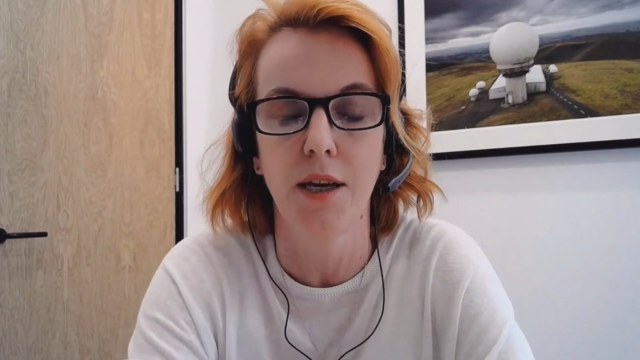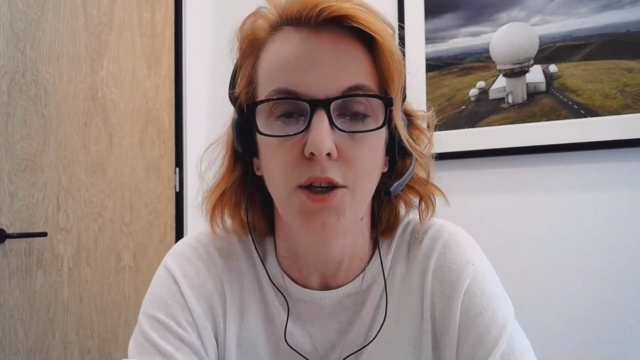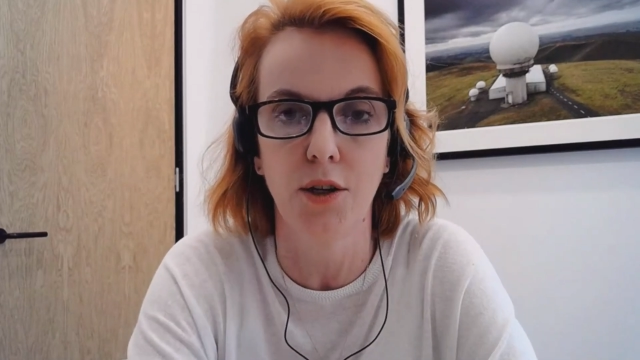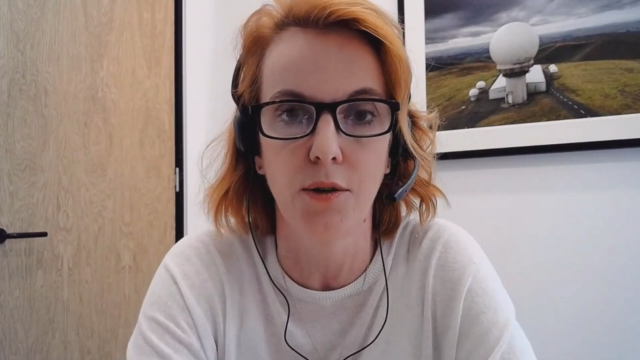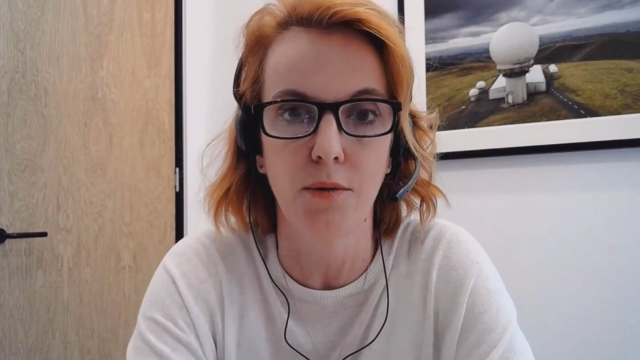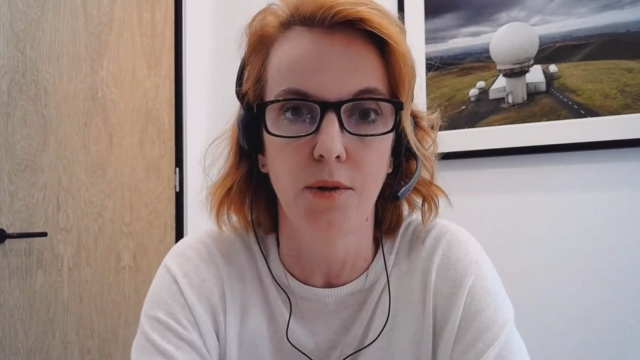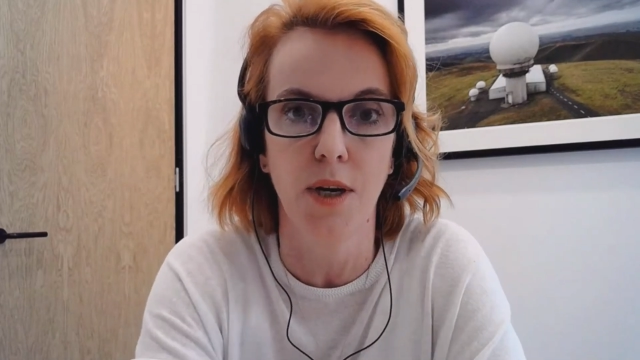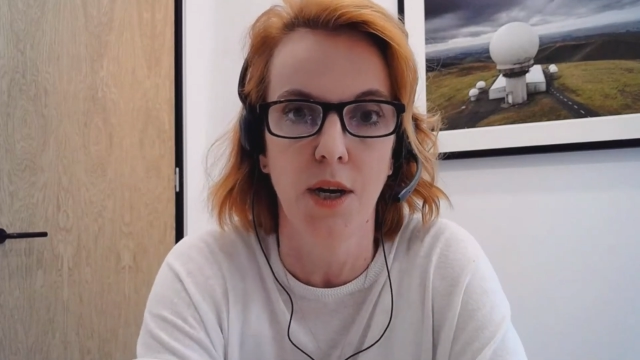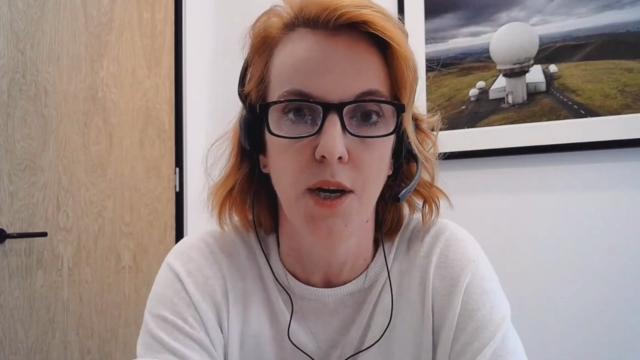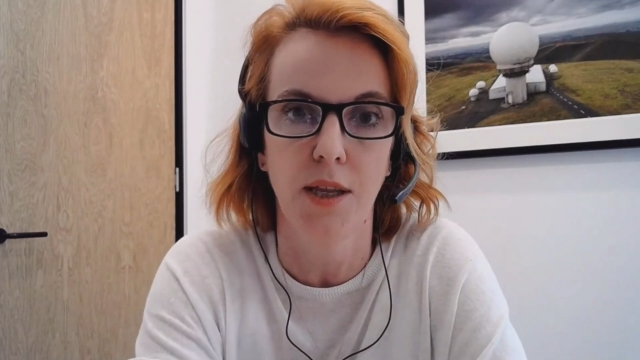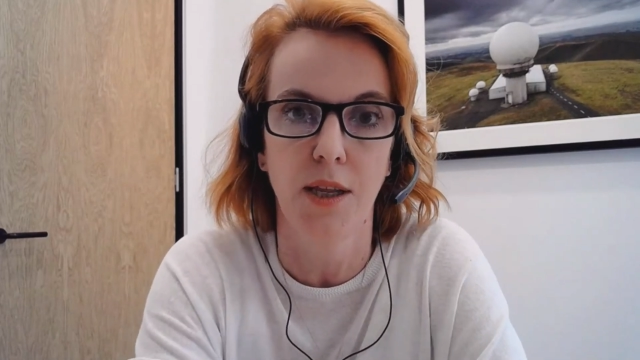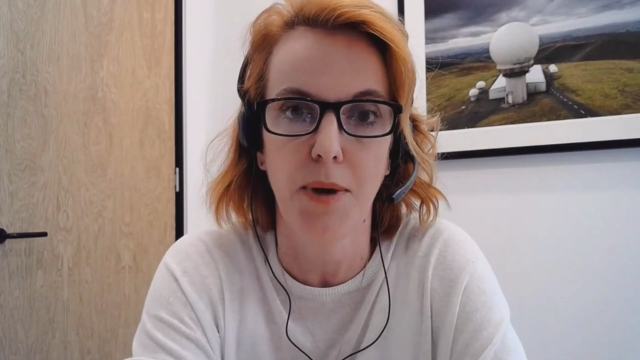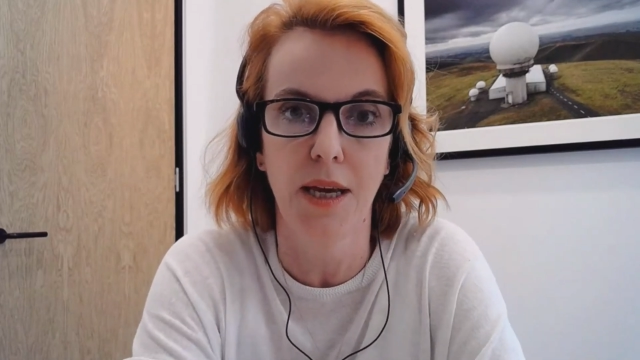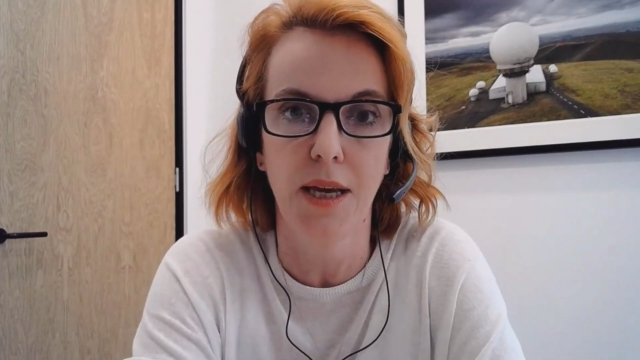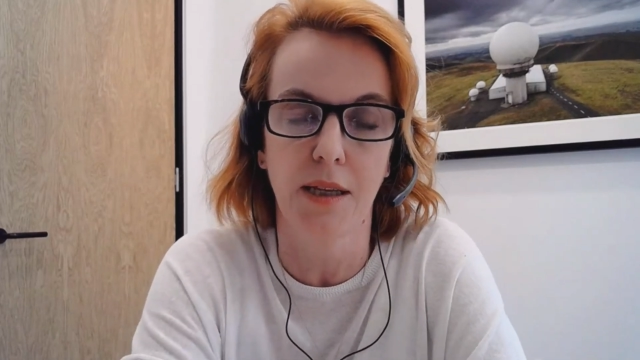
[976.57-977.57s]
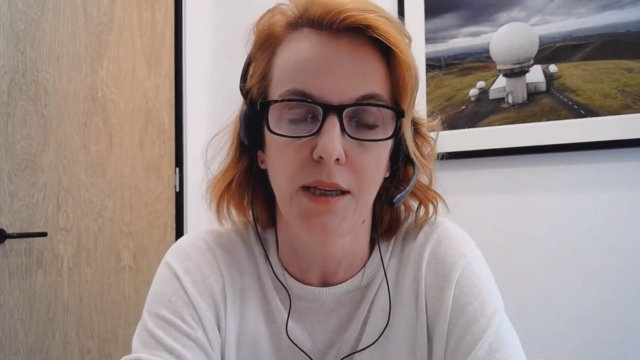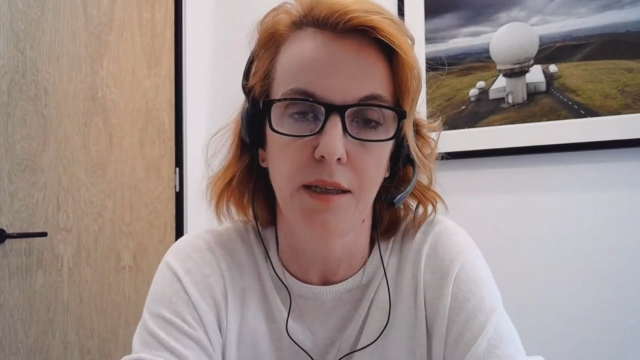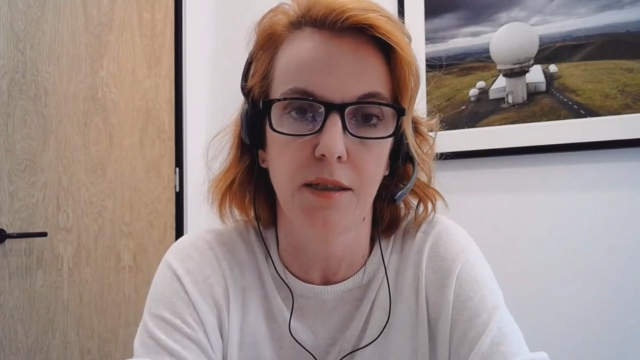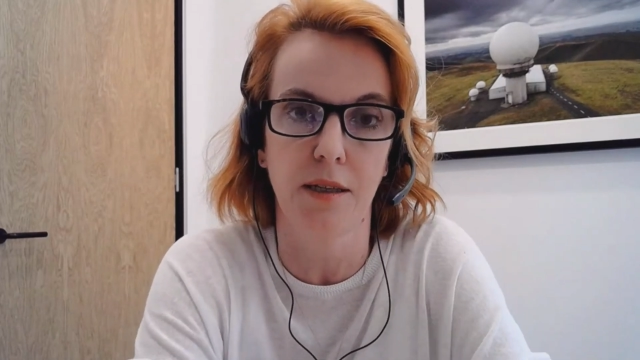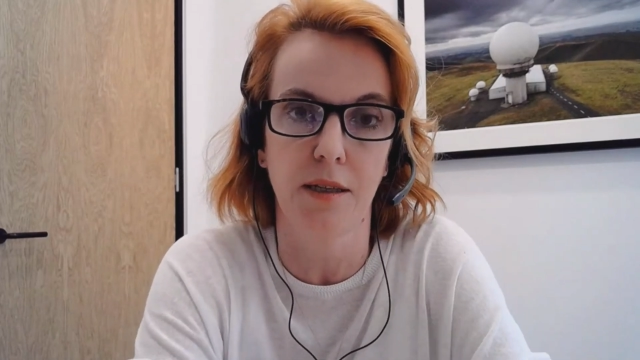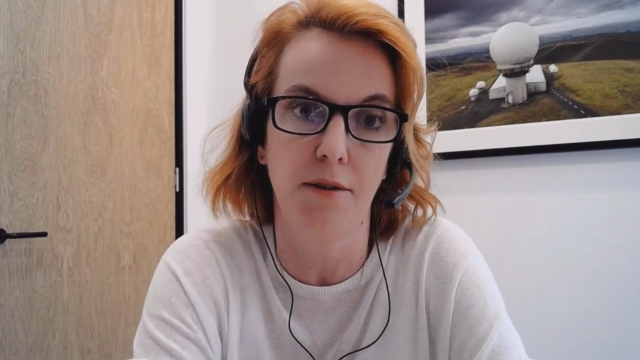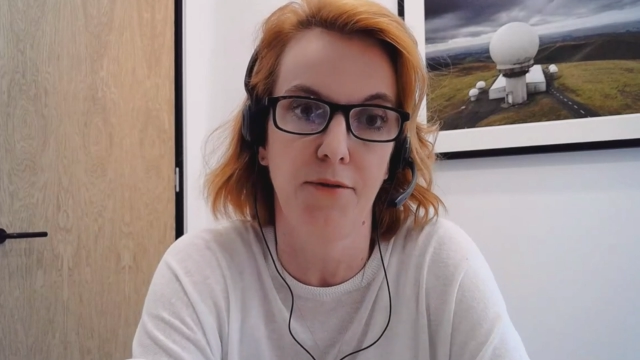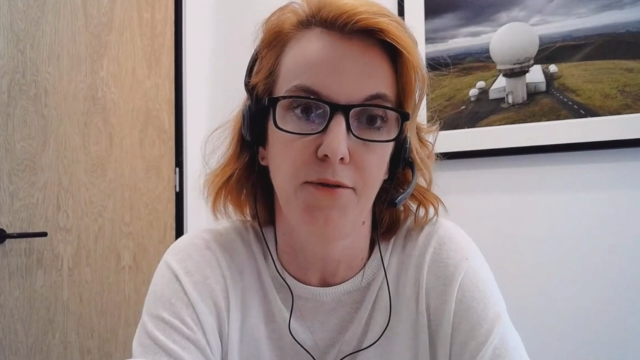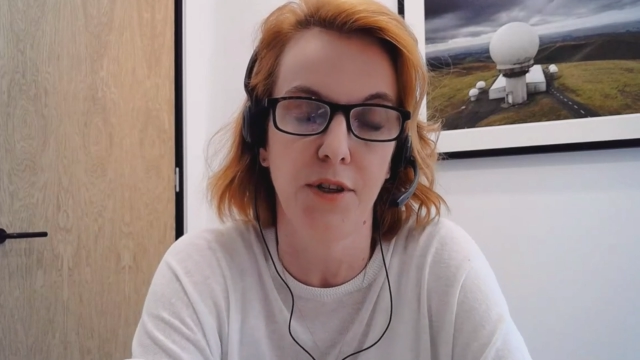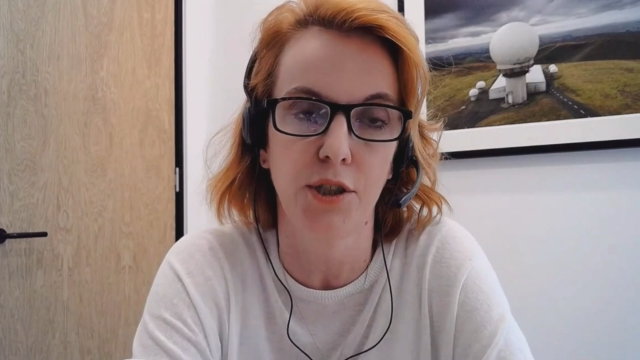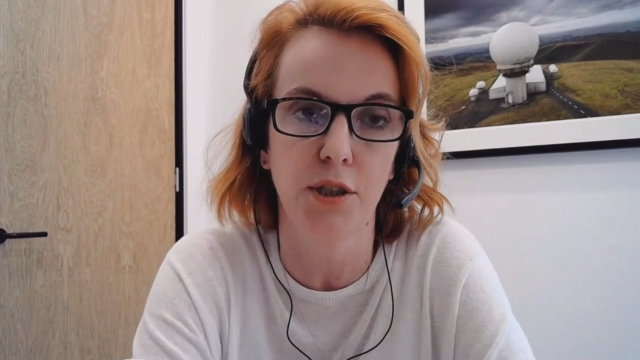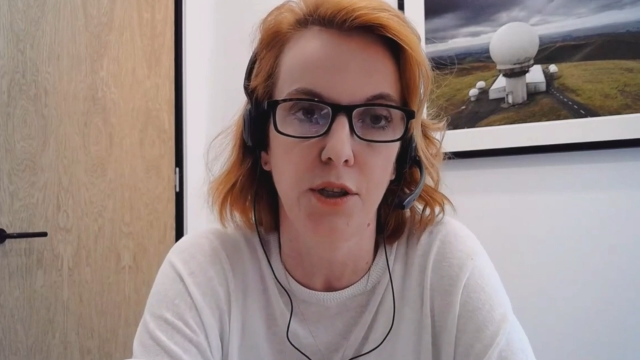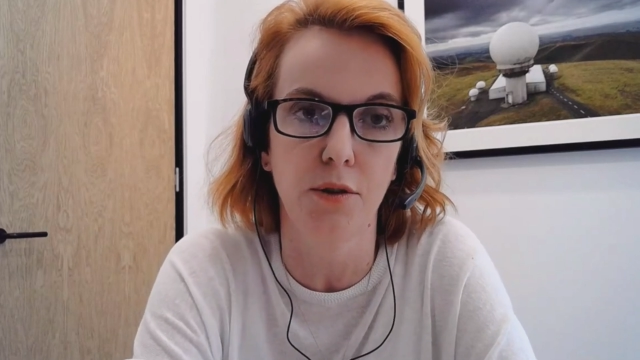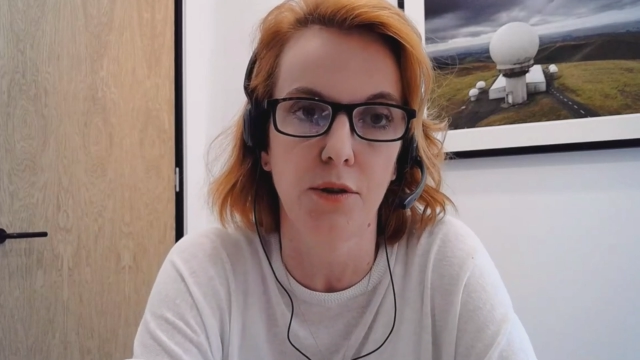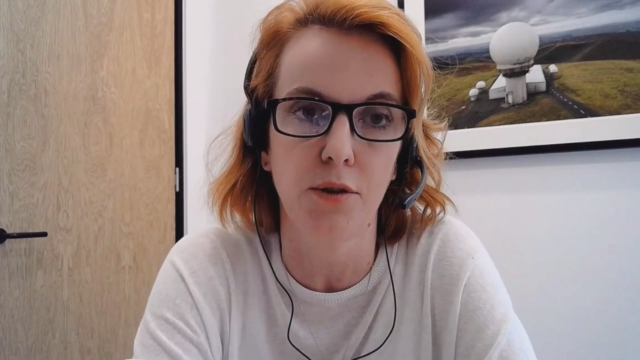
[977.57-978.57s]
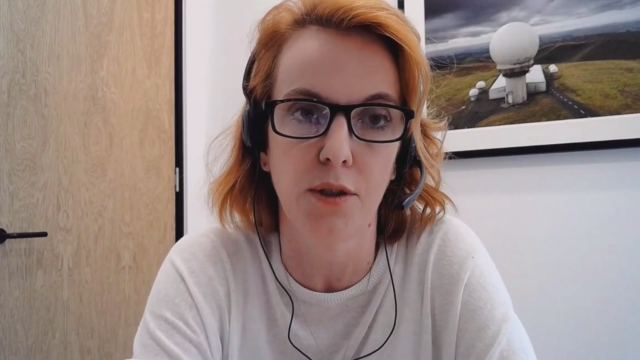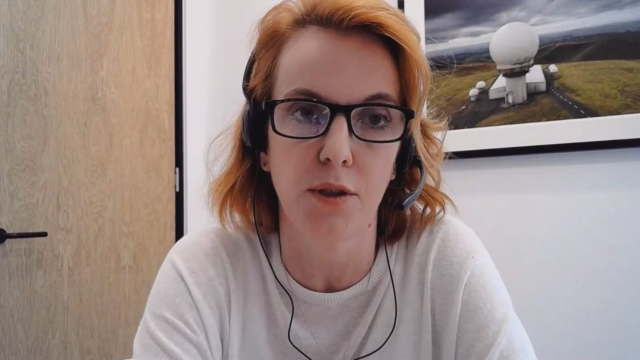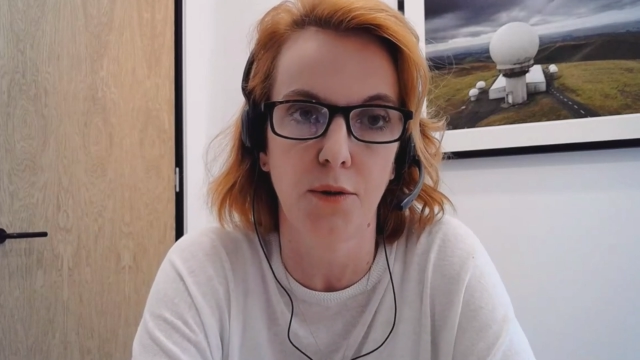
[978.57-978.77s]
they're making as efficient use